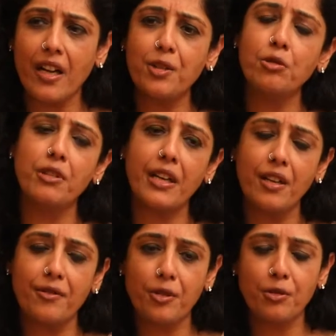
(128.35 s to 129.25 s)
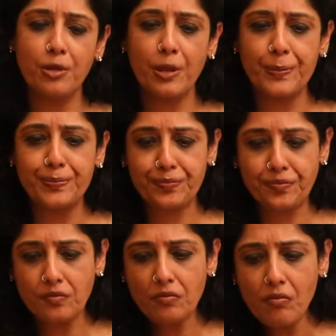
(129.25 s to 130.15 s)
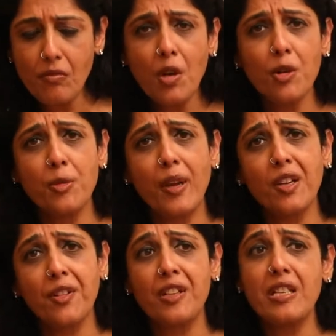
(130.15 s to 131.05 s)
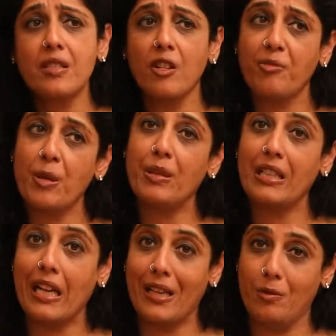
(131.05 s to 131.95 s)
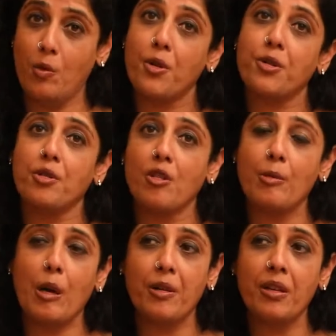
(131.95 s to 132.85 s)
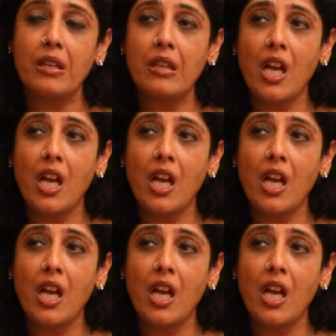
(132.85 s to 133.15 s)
I do read a few autobiographies of people that I want to know about.